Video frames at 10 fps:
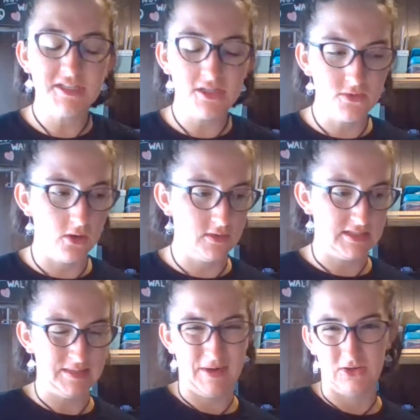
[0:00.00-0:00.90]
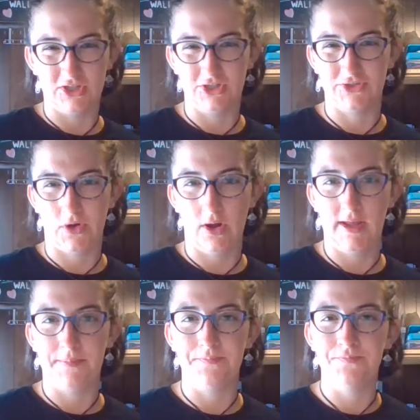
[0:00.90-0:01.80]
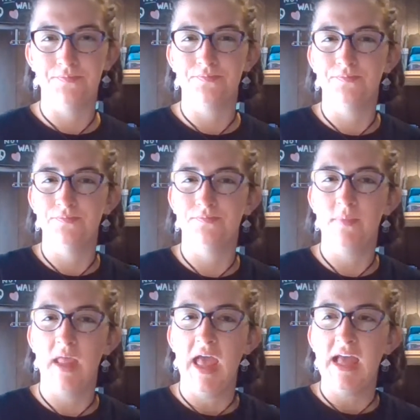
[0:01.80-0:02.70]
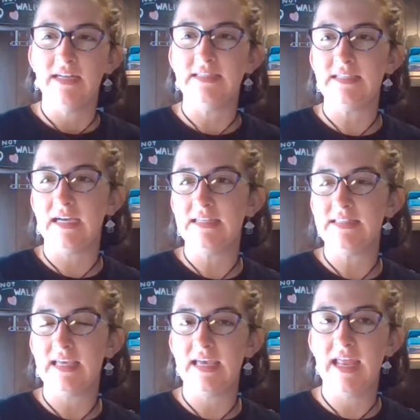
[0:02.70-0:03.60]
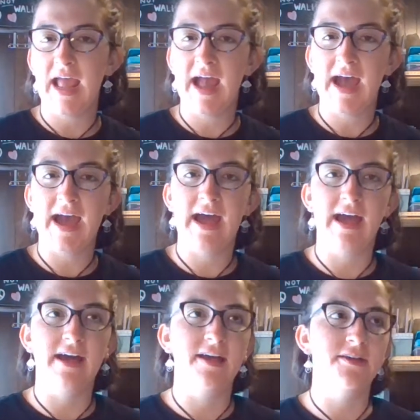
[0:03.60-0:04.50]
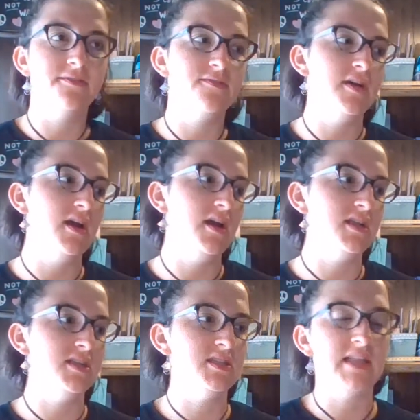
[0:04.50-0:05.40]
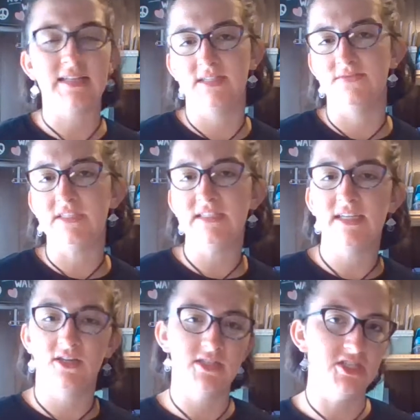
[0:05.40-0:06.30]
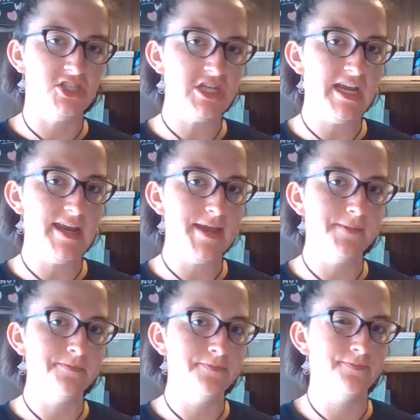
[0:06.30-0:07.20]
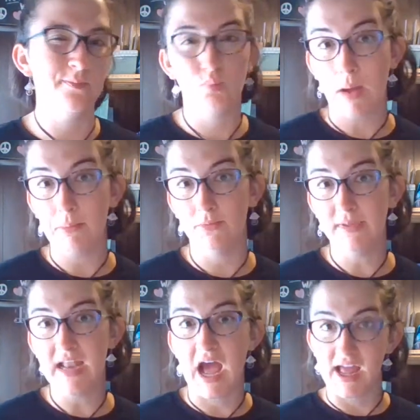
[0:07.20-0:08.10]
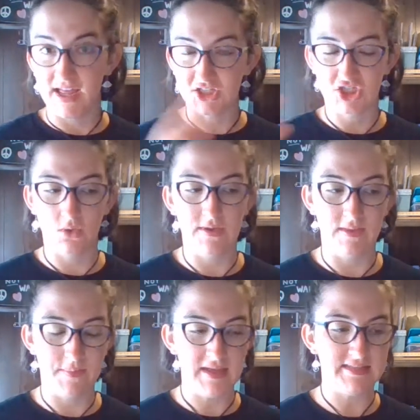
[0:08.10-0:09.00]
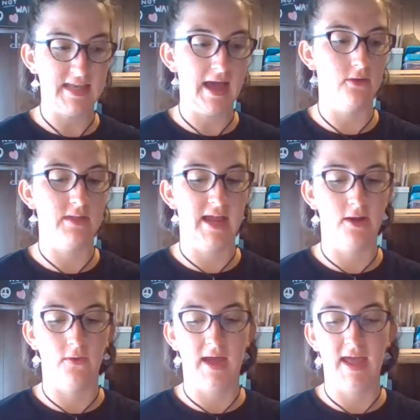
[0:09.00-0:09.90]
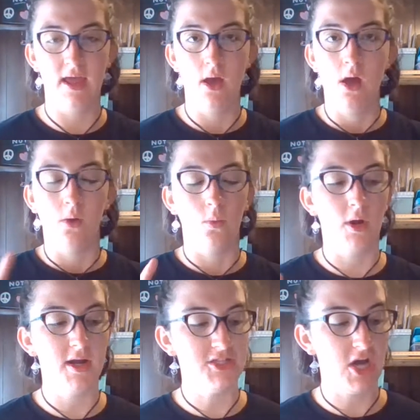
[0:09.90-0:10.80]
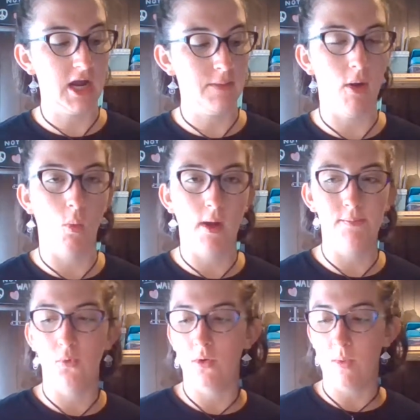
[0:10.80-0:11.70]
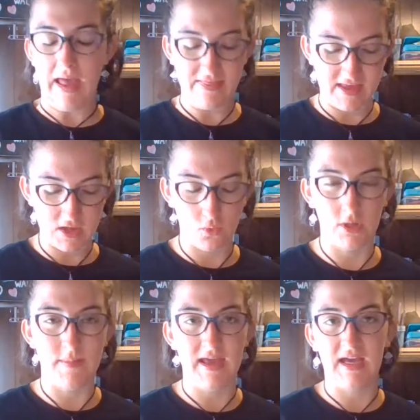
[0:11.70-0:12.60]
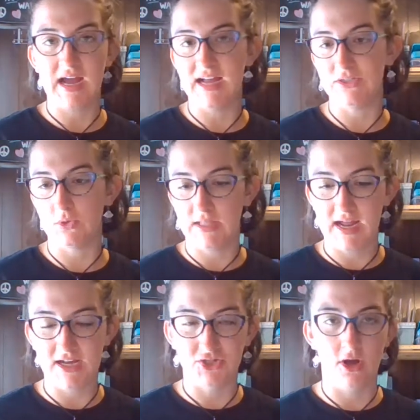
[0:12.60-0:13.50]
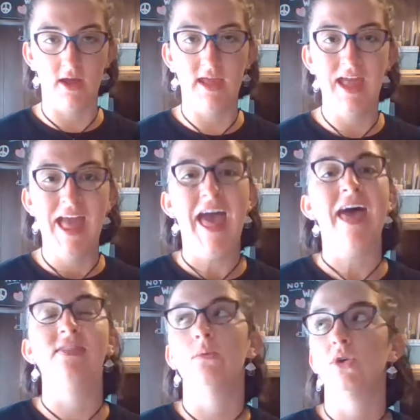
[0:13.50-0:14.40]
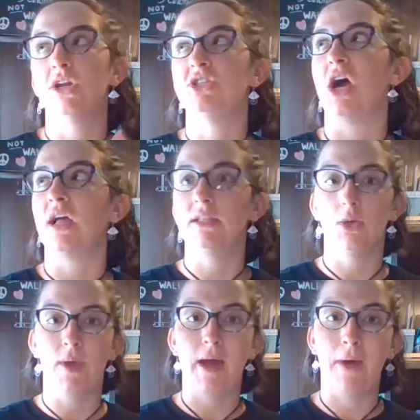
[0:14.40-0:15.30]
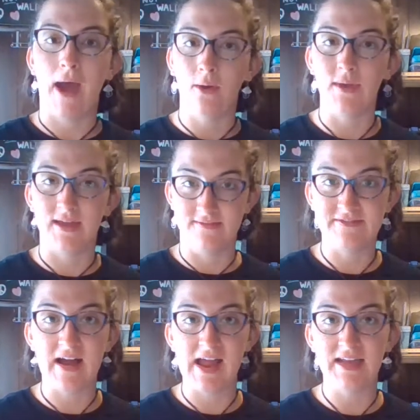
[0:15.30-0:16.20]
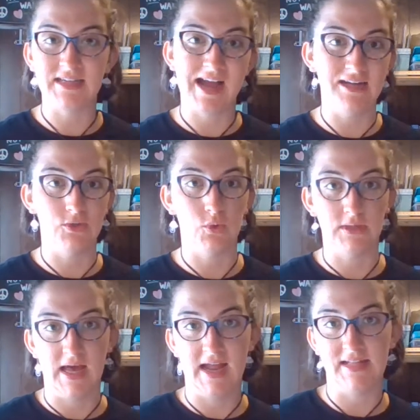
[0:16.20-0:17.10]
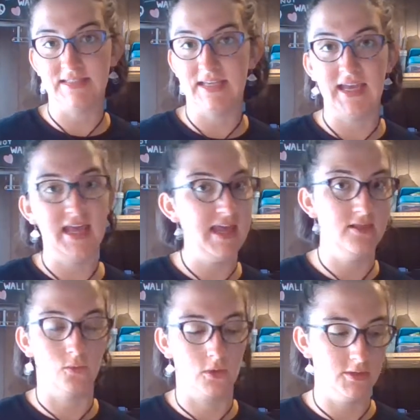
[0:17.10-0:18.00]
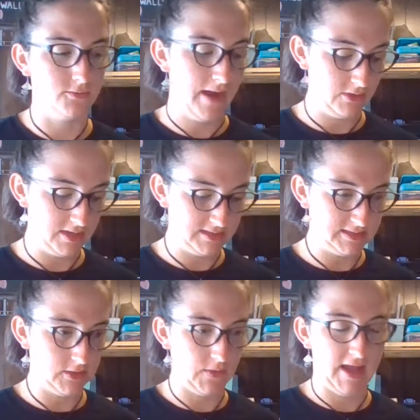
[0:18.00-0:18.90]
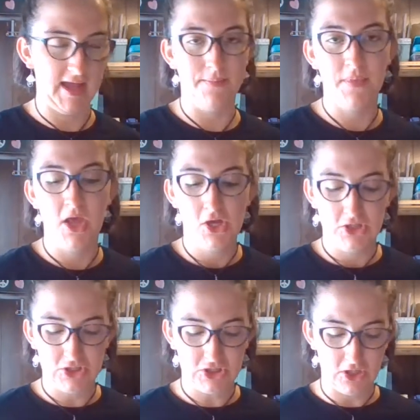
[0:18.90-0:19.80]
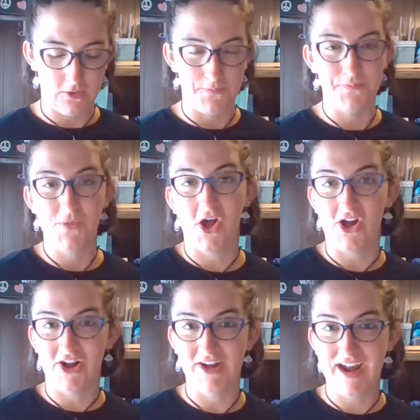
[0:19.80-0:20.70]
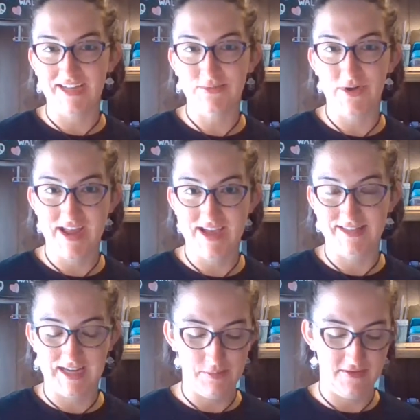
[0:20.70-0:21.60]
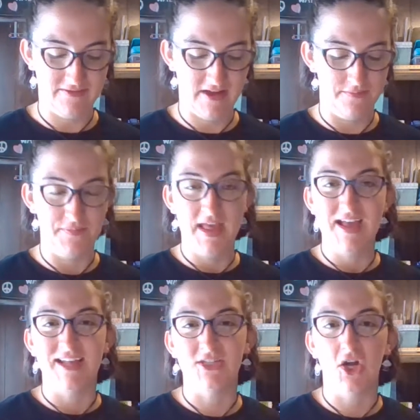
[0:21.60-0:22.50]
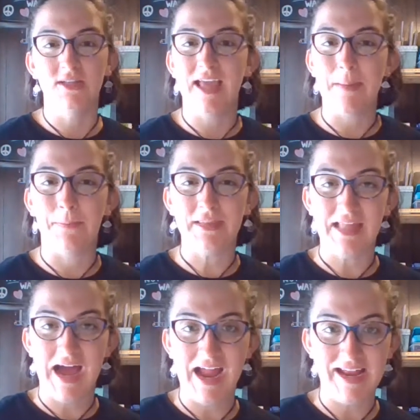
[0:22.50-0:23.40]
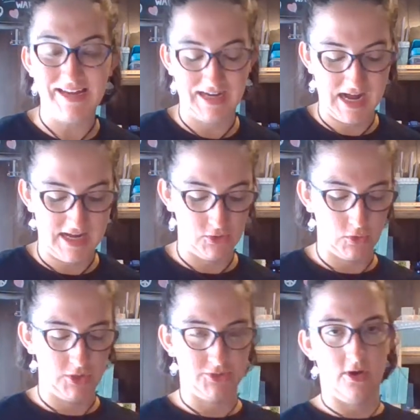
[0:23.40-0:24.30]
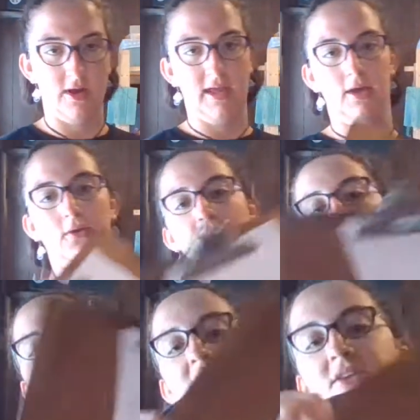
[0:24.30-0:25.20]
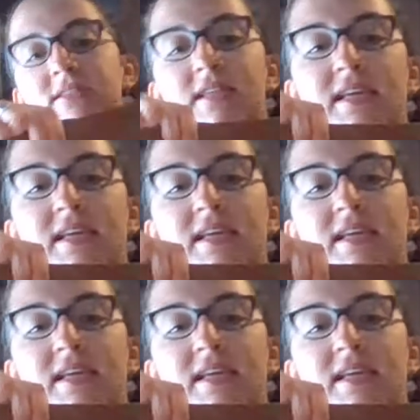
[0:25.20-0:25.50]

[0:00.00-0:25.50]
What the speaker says: do you notice about your drawing? Does it have lots of details and shading? Probably not. It's showing the basic outline, okay? We're going to talk about one more way that you could make a contour line drawing, and then we're going to talk a little bit about how we can find contour lines in the world around us, okay? So our next one is going to be fun. It's called a blind contour drawing, okay? Here's an